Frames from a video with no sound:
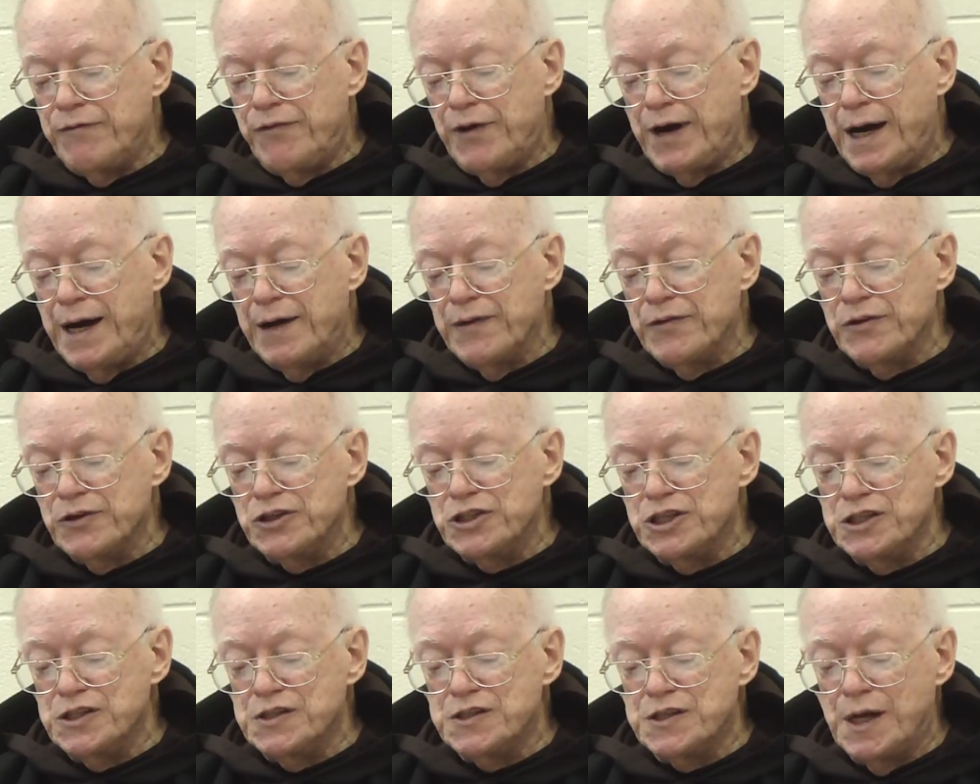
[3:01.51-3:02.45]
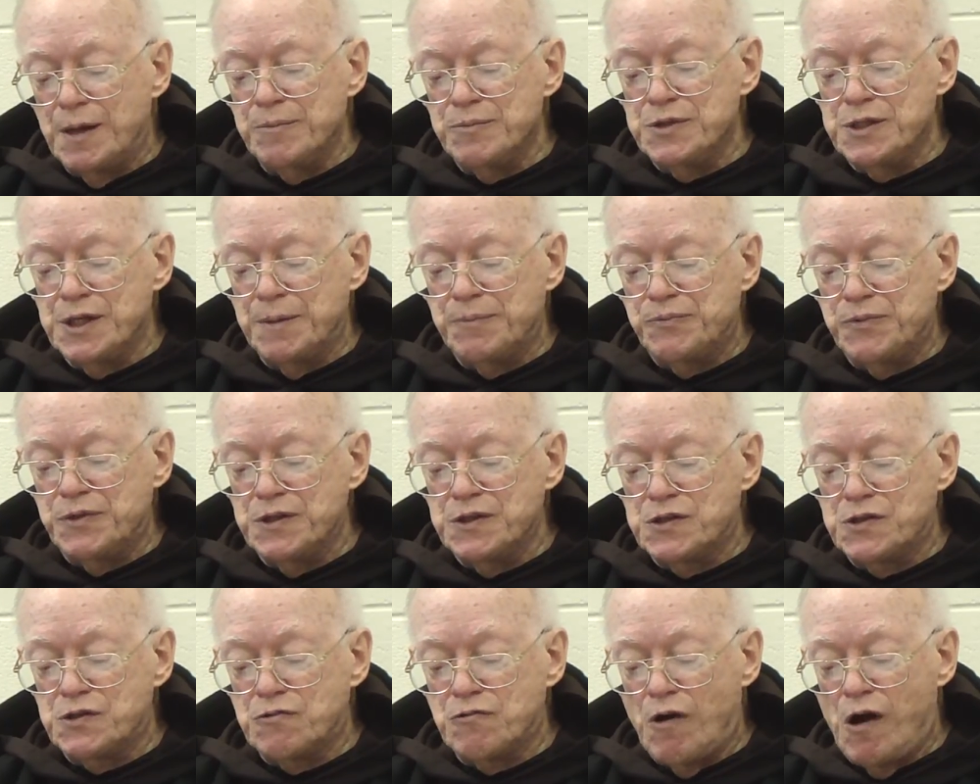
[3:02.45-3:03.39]
father, she sums up the
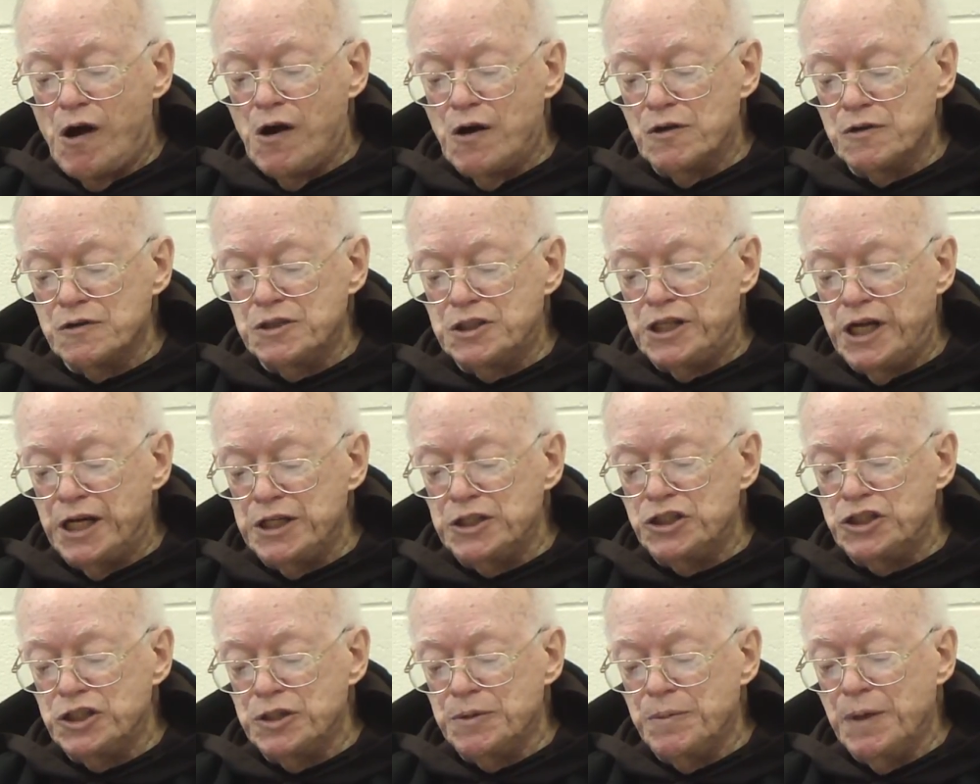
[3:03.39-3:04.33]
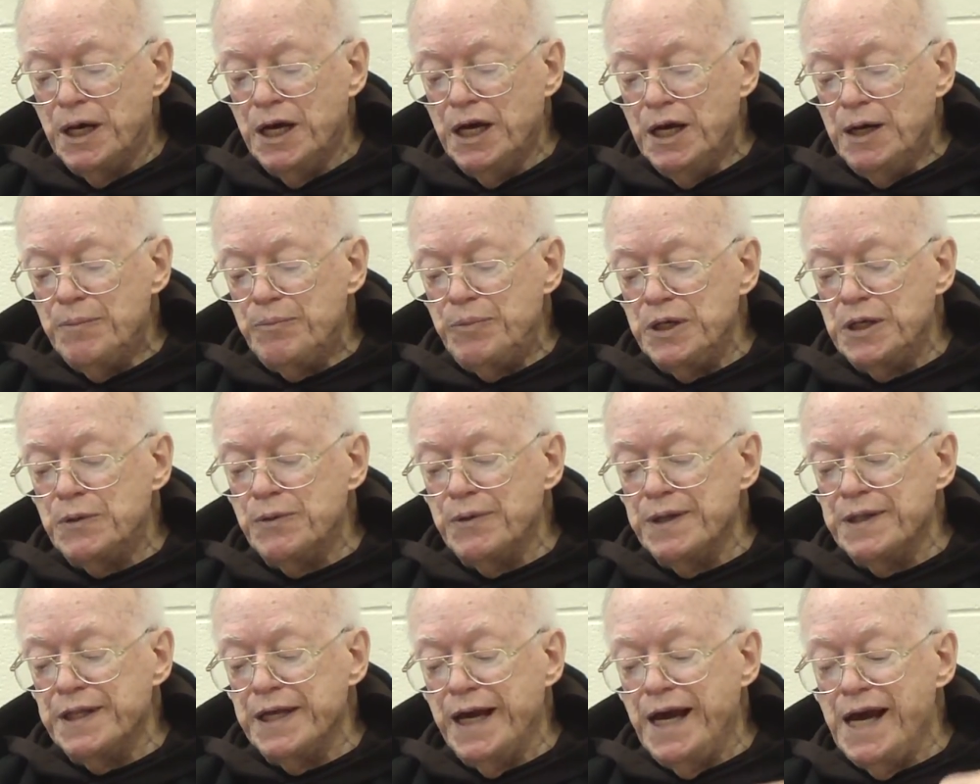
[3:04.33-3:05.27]
strong tension
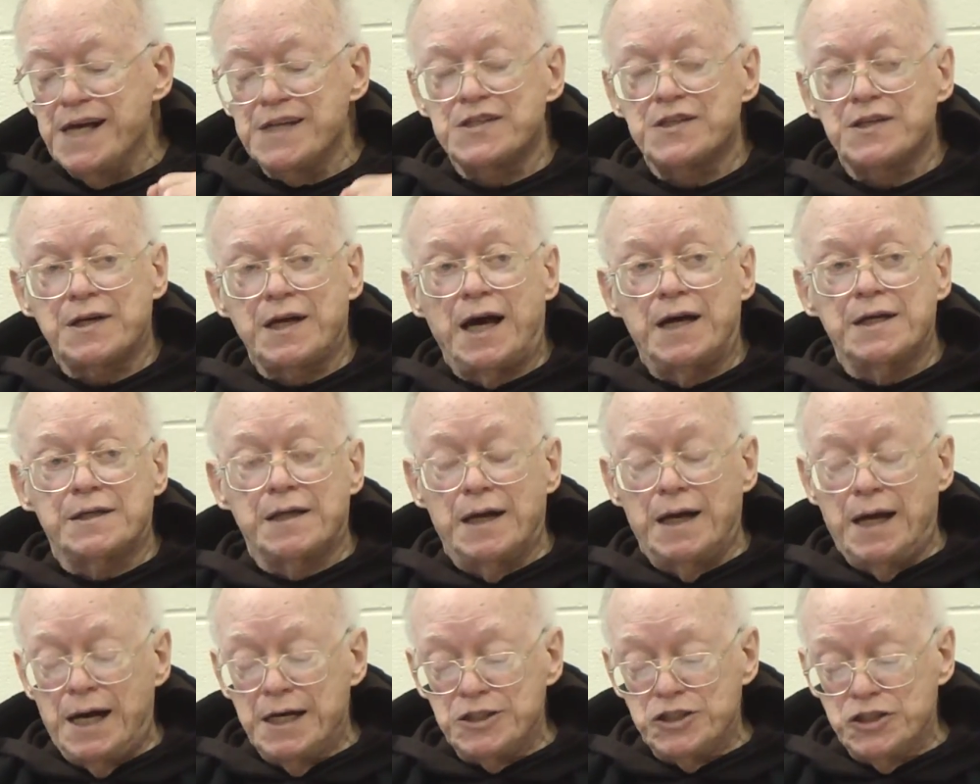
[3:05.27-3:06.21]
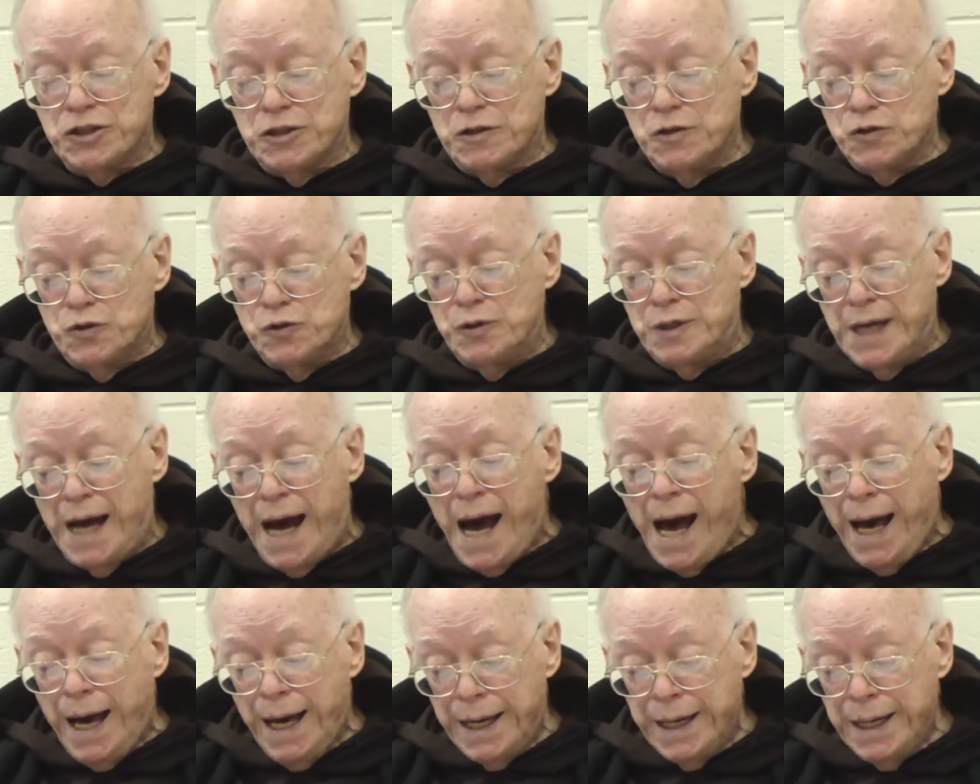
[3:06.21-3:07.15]
between the eschatological to
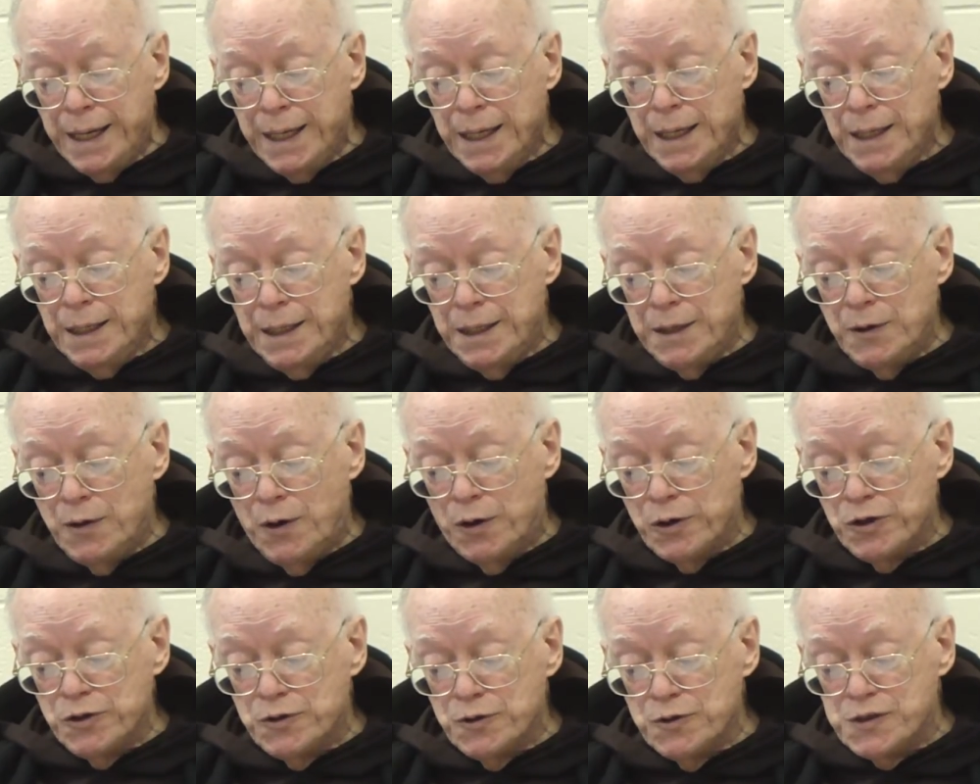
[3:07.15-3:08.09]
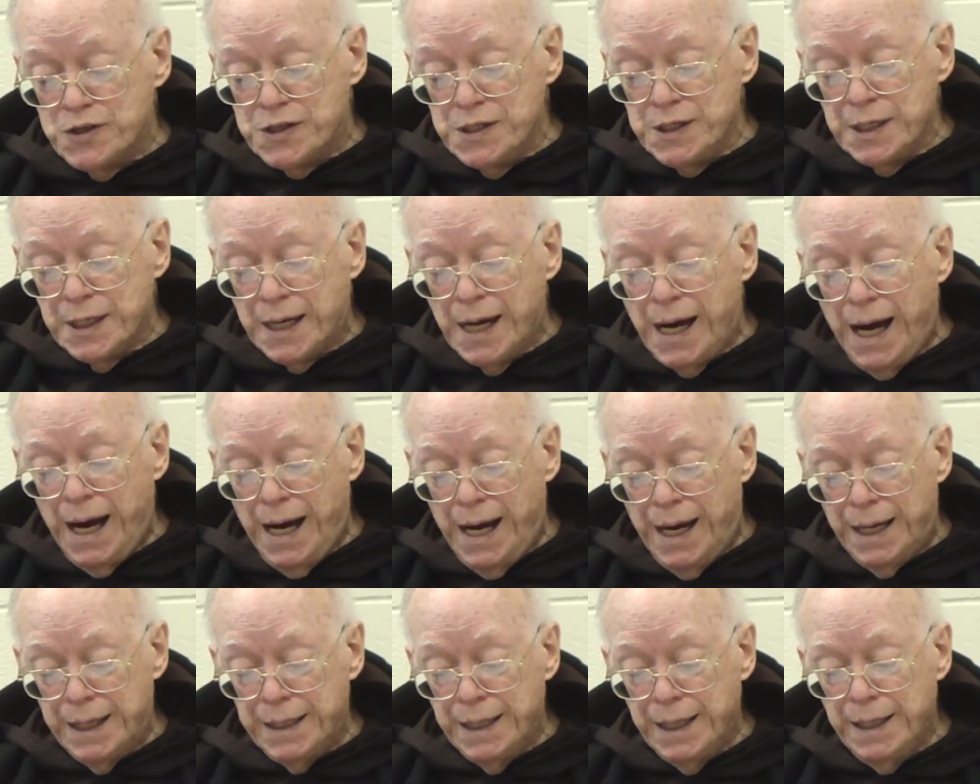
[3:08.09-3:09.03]
die in order to see
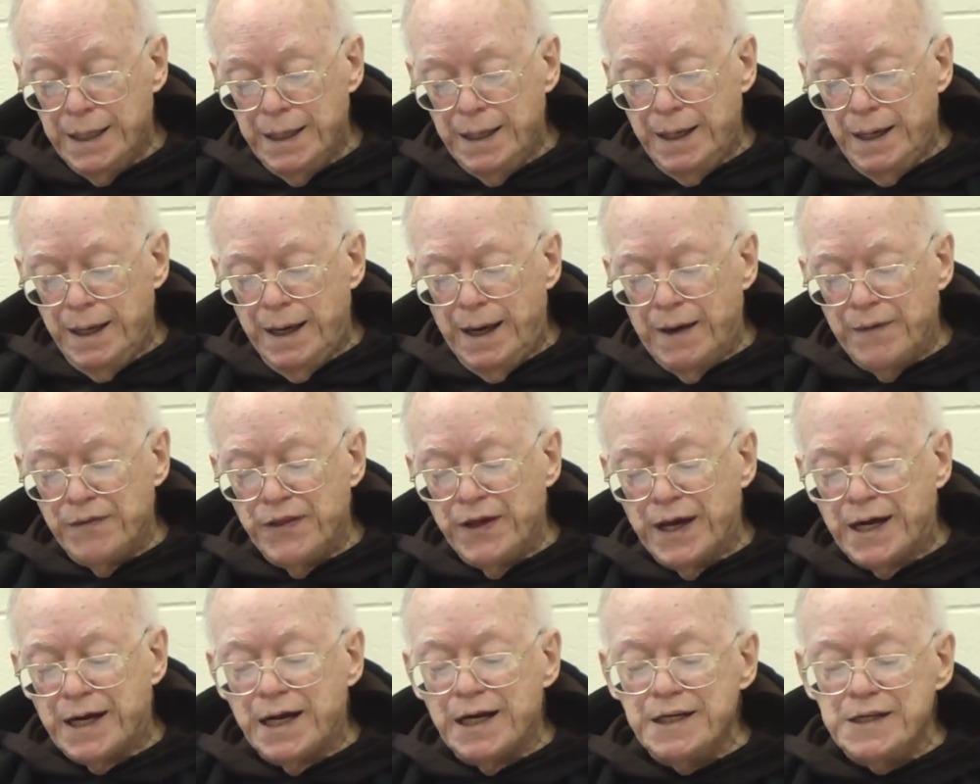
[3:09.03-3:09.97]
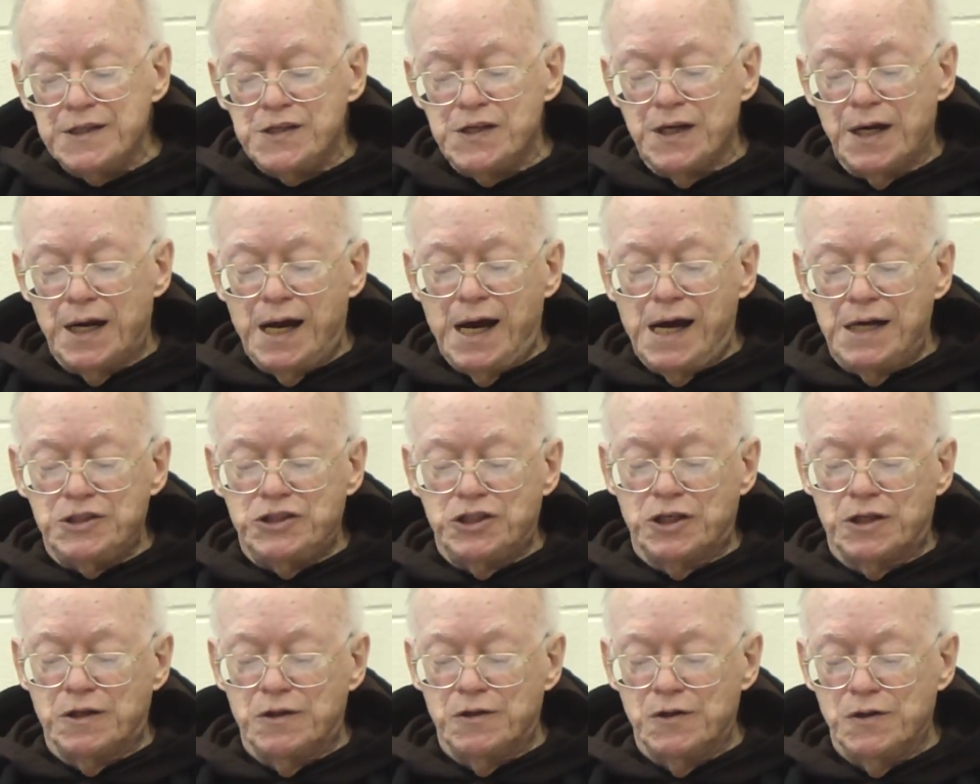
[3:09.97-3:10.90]
God and the
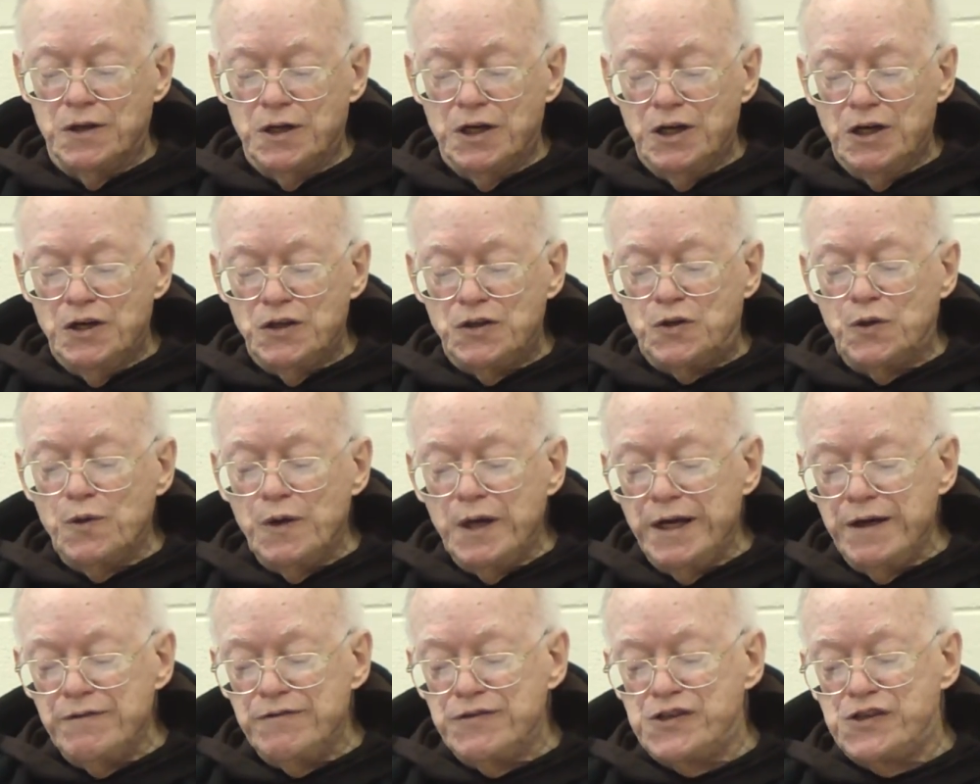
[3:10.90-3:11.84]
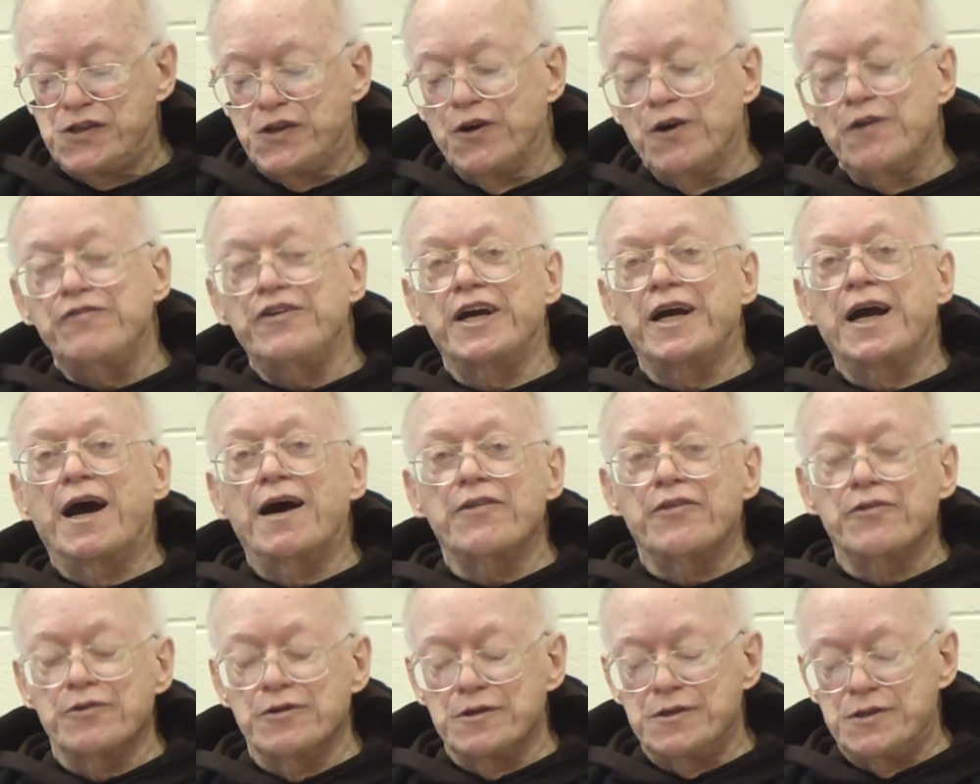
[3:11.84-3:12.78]
ecclesiological to live serving
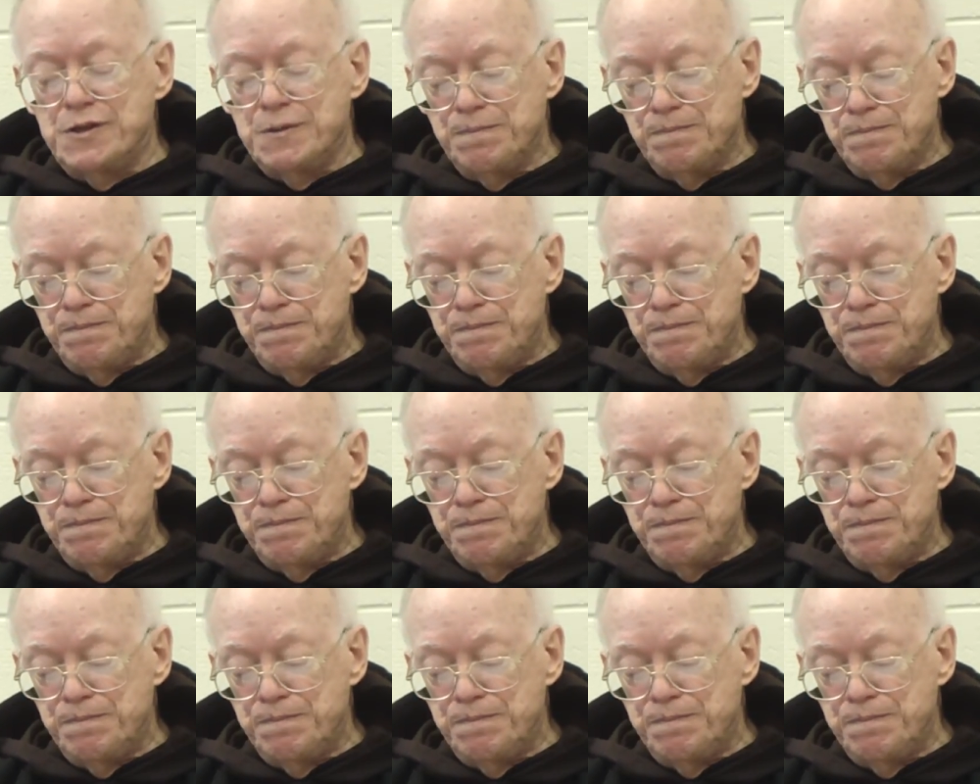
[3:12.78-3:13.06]
others.